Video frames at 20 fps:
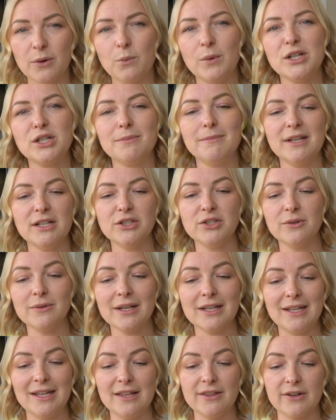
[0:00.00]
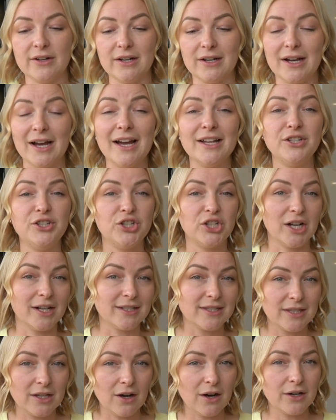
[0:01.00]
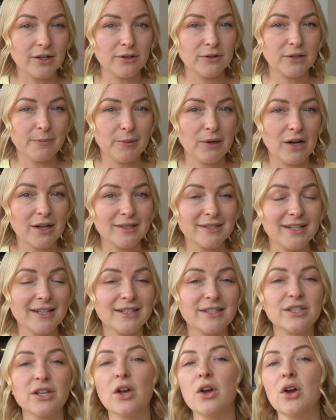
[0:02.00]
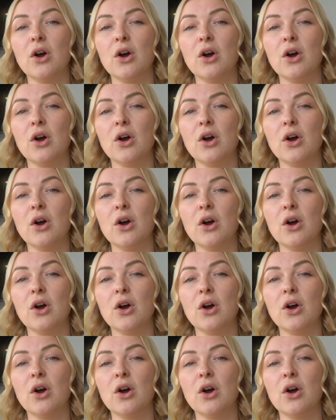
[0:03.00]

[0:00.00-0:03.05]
which means you can either adjust the auto deposits,